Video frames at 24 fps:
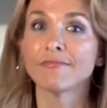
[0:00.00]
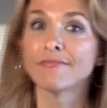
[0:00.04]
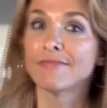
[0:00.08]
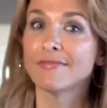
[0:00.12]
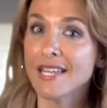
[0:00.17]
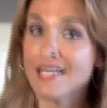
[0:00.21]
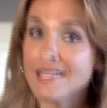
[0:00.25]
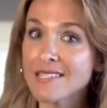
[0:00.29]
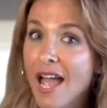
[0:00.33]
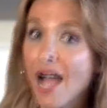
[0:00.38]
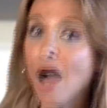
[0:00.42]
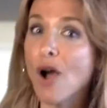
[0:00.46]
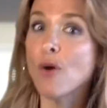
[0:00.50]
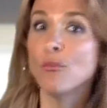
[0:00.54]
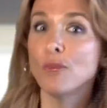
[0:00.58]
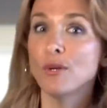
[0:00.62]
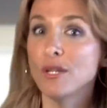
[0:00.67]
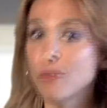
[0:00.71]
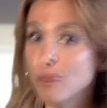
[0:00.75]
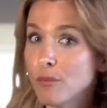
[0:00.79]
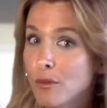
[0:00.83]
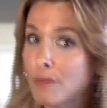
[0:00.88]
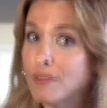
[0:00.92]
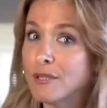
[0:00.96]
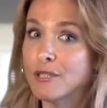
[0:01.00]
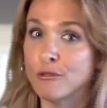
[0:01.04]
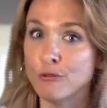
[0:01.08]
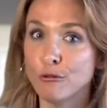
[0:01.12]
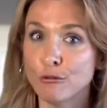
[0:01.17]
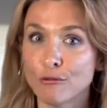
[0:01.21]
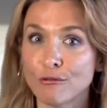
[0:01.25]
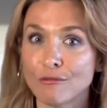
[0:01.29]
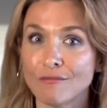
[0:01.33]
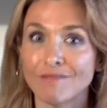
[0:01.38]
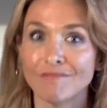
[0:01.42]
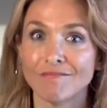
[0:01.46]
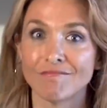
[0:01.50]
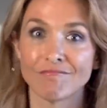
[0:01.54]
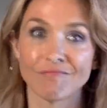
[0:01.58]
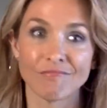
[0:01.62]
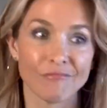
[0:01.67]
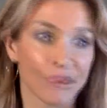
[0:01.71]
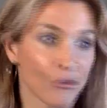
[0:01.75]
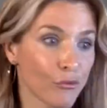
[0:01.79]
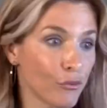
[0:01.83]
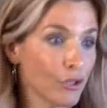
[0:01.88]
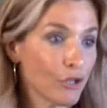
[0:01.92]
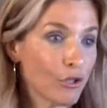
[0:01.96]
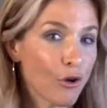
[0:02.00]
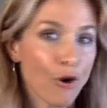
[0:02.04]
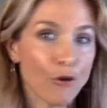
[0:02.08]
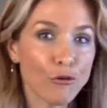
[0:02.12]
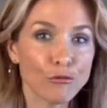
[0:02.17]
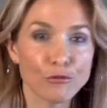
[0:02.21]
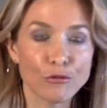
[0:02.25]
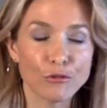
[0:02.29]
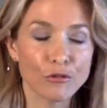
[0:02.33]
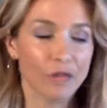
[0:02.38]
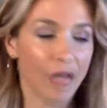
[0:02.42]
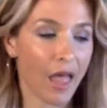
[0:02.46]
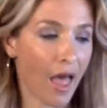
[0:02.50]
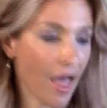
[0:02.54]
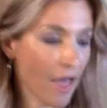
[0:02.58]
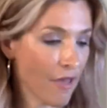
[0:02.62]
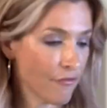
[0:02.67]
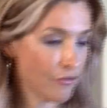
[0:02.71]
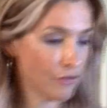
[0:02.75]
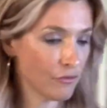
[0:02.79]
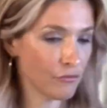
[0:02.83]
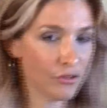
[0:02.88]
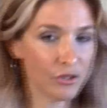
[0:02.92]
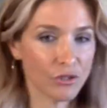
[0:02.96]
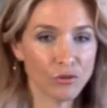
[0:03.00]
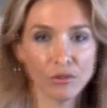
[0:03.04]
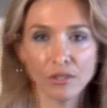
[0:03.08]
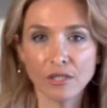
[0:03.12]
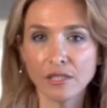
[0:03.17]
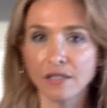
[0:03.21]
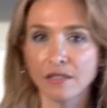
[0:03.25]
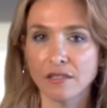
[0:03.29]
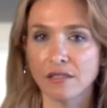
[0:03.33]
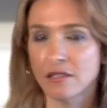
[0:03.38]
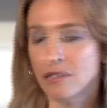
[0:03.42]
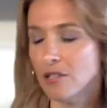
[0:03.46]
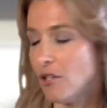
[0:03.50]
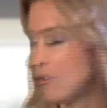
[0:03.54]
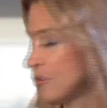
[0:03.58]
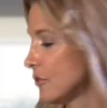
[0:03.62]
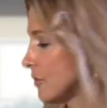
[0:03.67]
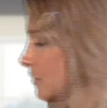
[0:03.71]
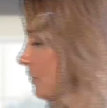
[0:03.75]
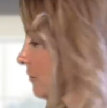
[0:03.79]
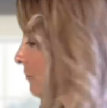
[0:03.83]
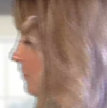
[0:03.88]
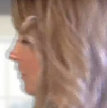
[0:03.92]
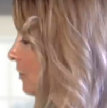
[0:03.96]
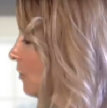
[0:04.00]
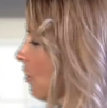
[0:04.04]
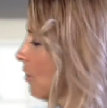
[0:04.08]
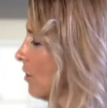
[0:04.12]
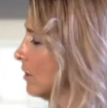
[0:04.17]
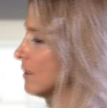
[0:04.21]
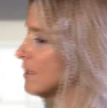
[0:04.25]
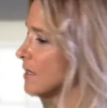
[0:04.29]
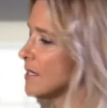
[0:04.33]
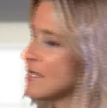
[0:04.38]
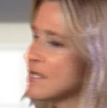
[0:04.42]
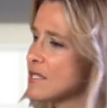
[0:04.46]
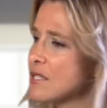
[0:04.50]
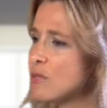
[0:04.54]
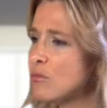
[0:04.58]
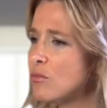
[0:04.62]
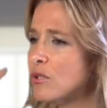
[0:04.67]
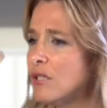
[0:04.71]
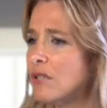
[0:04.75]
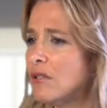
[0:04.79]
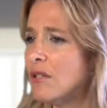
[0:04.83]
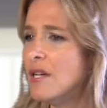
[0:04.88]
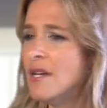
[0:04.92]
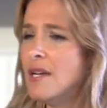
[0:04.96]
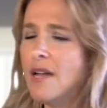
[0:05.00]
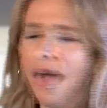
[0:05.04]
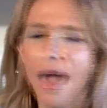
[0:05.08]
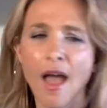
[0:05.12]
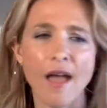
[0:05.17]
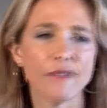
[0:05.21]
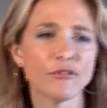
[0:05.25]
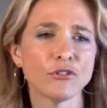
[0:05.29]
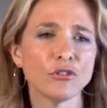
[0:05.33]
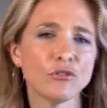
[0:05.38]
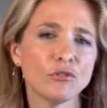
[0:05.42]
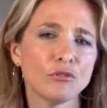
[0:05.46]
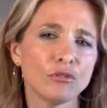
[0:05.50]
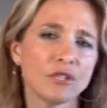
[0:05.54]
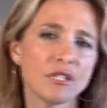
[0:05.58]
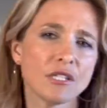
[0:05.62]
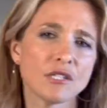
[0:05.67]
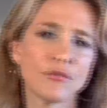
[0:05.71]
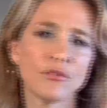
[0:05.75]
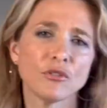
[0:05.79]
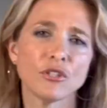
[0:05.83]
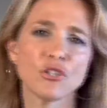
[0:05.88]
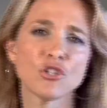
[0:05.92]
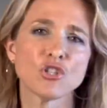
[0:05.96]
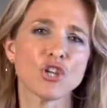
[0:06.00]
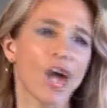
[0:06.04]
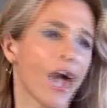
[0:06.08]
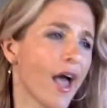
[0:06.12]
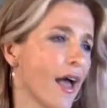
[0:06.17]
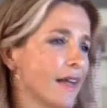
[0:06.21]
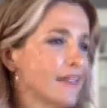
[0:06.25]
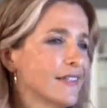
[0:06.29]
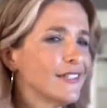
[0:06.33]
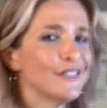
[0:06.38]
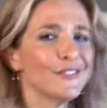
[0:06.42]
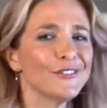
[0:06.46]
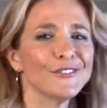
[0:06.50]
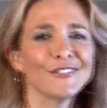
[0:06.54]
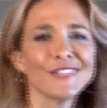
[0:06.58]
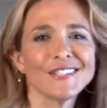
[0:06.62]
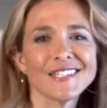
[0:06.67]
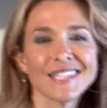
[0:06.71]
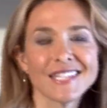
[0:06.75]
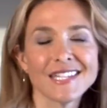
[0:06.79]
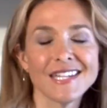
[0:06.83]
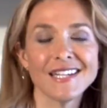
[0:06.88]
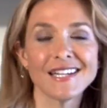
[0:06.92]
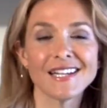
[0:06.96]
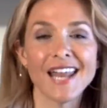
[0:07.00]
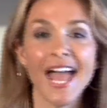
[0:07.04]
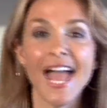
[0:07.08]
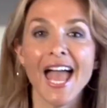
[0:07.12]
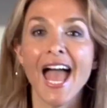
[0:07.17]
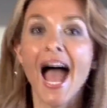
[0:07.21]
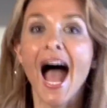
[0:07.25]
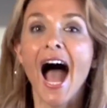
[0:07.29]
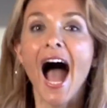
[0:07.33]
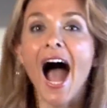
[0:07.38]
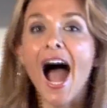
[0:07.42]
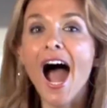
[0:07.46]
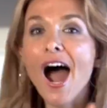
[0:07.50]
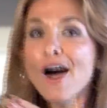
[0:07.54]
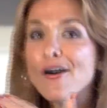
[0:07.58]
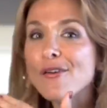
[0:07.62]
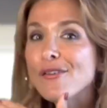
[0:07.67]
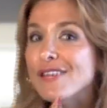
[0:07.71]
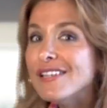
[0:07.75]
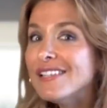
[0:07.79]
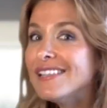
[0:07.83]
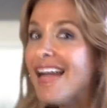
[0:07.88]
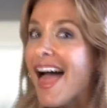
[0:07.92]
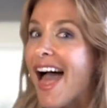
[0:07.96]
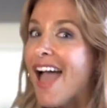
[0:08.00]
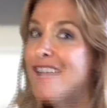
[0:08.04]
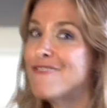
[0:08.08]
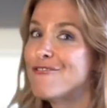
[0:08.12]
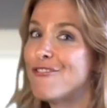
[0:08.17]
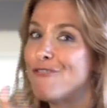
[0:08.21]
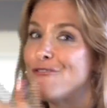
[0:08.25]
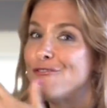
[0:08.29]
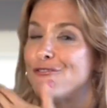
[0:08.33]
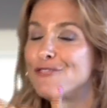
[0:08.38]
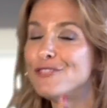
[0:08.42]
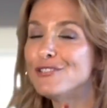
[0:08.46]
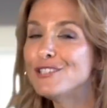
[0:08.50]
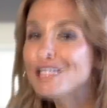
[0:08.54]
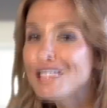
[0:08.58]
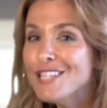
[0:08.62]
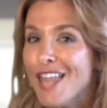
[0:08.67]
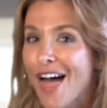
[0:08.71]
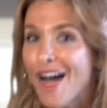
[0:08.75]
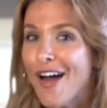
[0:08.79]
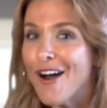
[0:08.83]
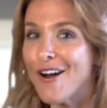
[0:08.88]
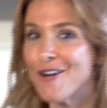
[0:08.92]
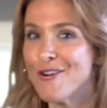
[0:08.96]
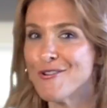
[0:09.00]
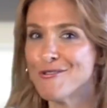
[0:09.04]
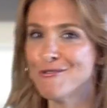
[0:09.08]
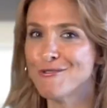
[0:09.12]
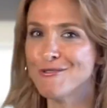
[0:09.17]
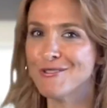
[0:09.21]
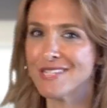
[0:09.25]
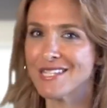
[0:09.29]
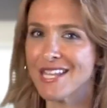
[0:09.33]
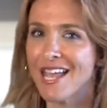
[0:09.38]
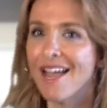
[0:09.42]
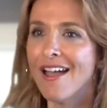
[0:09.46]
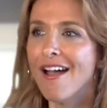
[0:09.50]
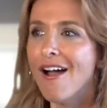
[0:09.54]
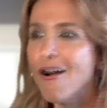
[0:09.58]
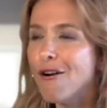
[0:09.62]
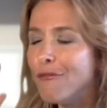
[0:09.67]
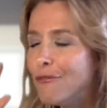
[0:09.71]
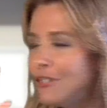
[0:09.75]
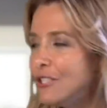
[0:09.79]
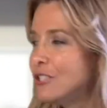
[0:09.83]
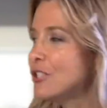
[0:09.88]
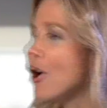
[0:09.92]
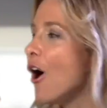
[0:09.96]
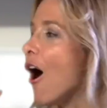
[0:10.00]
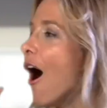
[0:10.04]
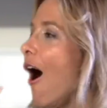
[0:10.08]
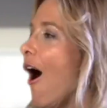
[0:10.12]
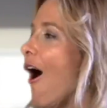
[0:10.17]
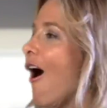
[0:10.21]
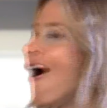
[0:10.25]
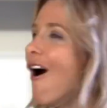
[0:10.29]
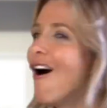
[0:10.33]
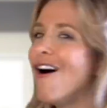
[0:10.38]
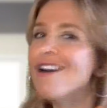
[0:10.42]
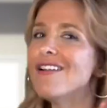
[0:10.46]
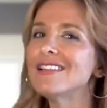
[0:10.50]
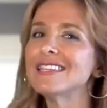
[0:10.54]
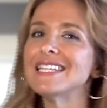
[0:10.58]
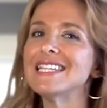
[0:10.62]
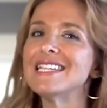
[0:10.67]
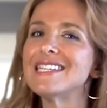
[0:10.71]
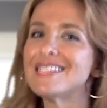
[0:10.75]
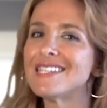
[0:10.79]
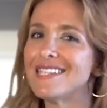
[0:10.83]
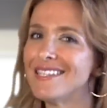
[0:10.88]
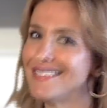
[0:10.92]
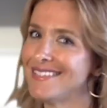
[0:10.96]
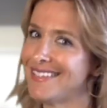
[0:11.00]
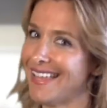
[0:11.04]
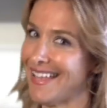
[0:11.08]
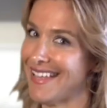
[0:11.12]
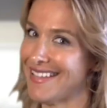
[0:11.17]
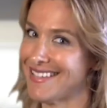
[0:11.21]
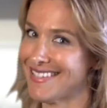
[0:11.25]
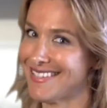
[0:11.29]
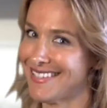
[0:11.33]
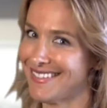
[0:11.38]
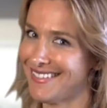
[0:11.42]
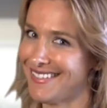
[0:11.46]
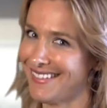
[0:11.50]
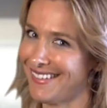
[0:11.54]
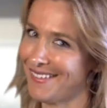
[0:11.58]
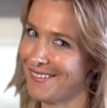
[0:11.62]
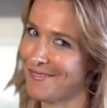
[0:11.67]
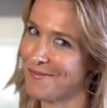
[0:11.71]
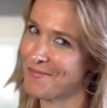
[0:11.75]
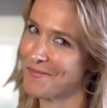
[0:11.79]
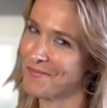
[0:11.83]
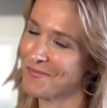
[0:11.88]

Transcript: That's how we women do. We go through life and we do a little laundry, we call this, and we have to do this with the child and do this here. Our life flows with all this intensity.